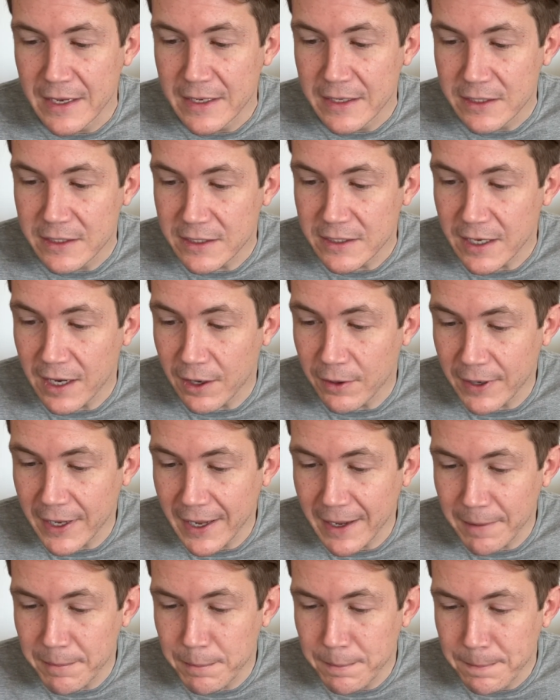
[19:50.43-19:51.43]
So
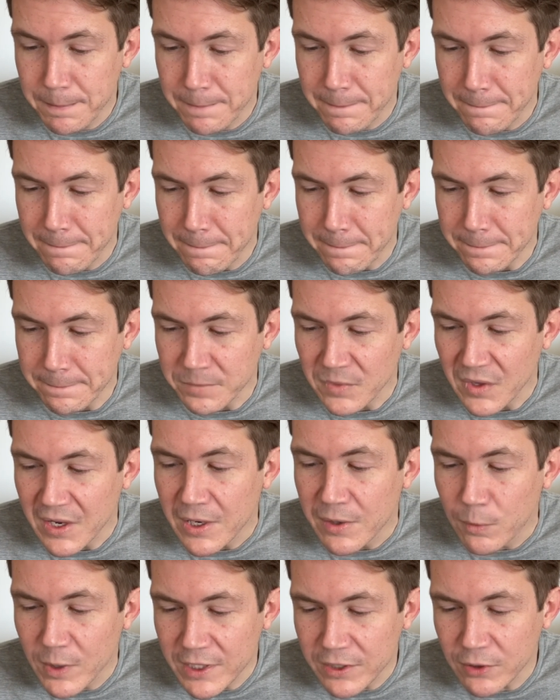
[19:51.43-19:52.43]
um,
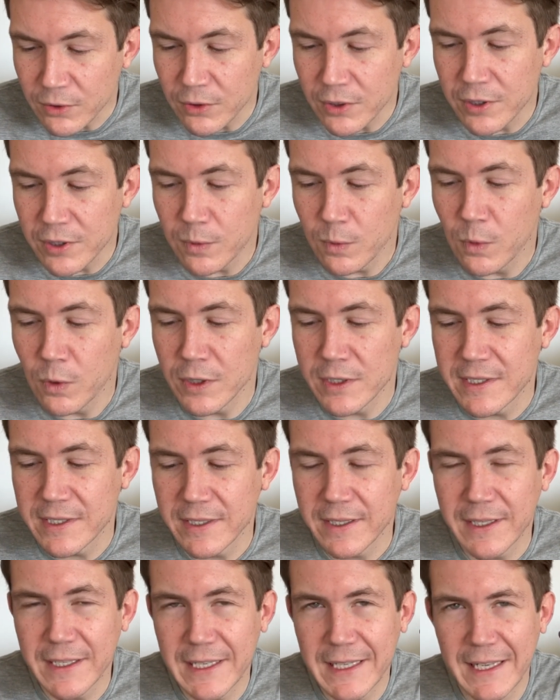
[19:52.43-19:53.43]
with all the
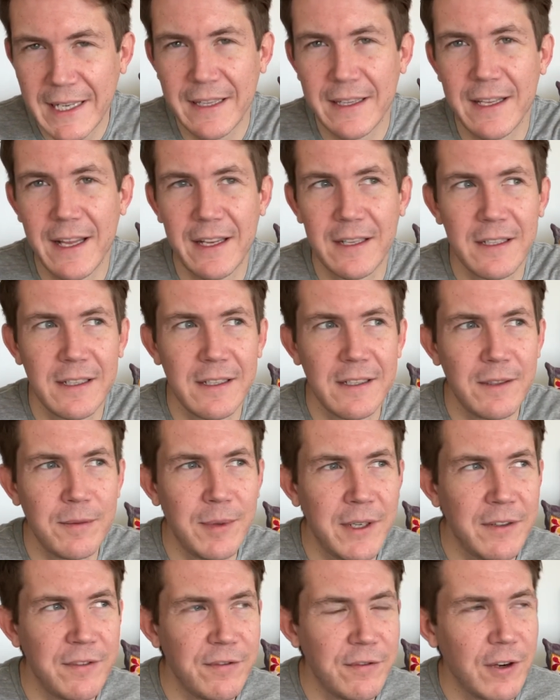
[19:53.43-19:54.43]
water and that little
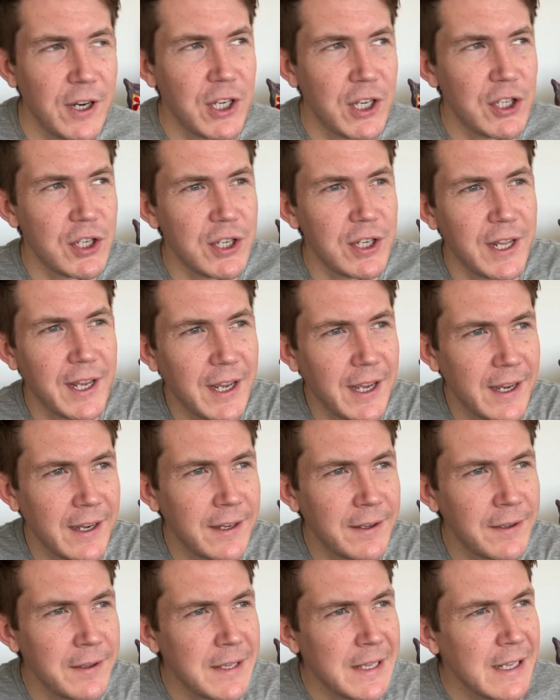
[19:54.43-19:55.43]
bit of friction
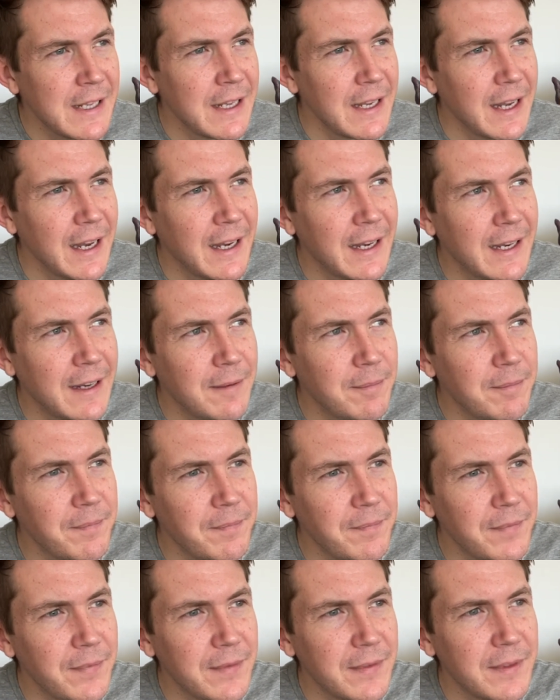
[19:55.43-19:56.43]
here, um,
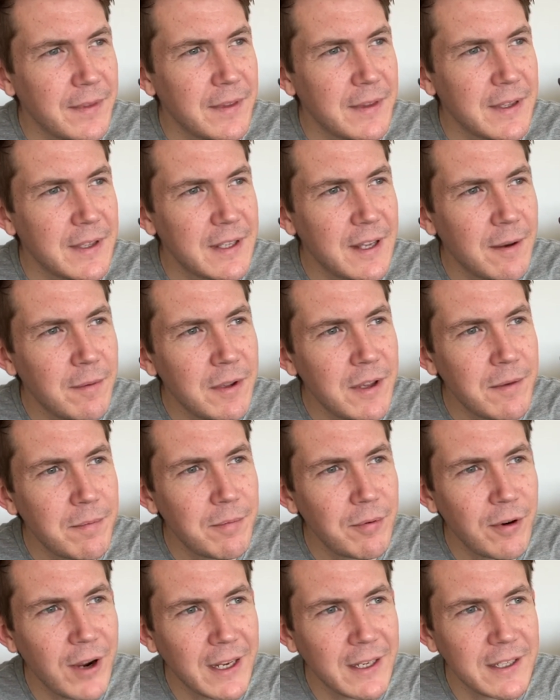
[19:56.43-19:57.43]
some of the
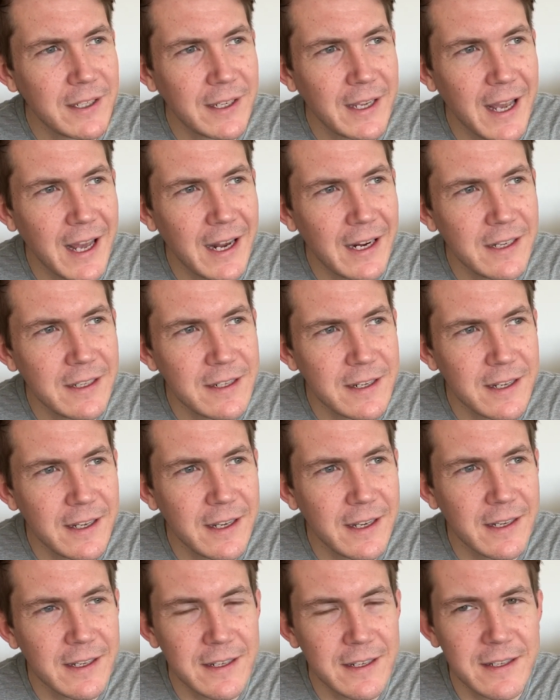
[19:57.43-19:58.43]

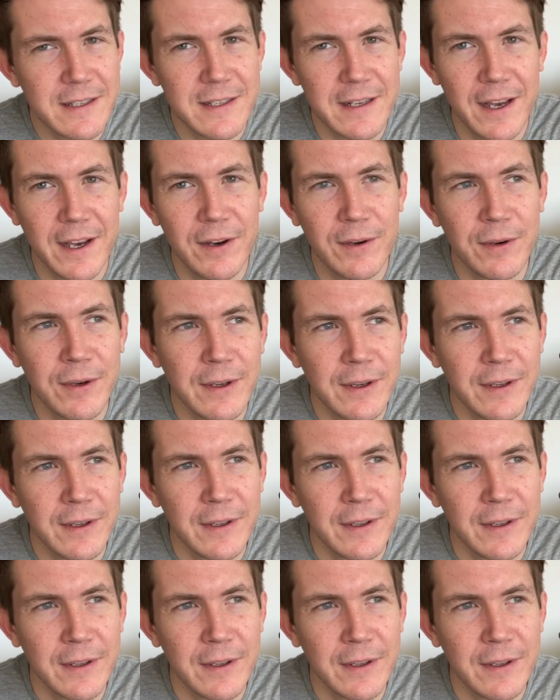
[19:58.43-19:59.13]
practicality has now